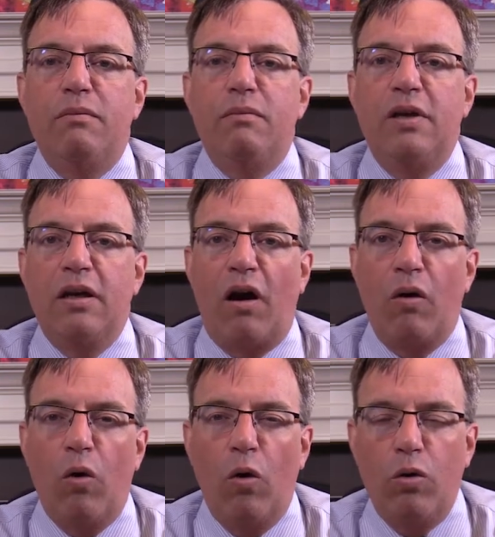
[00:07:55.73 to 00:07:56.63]
In our
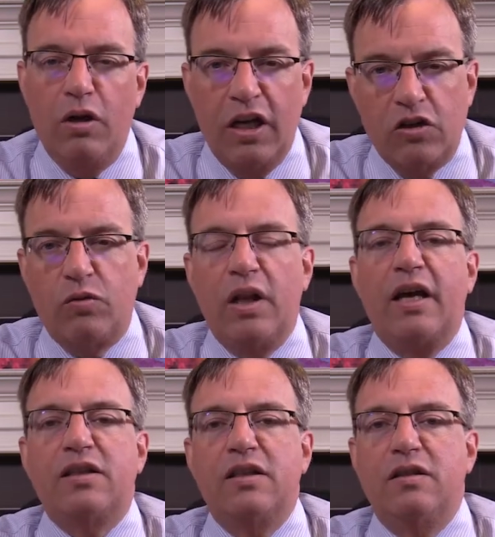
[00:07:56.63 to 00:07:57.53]
own history
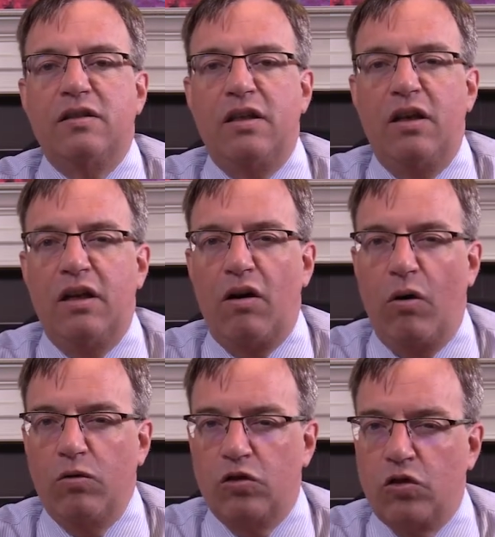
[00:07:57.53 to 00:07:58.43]
lessons, in our
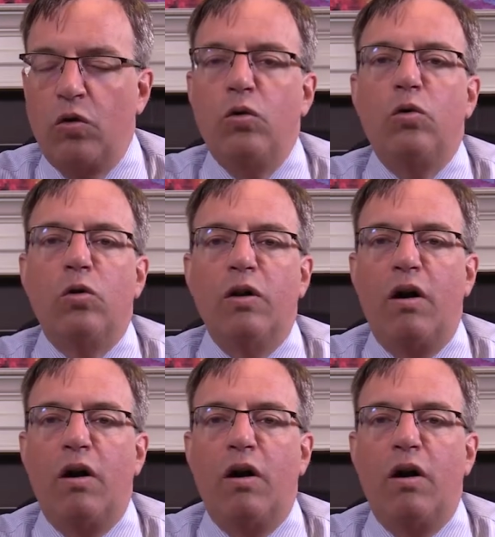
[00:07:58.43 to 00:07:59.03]
own school, in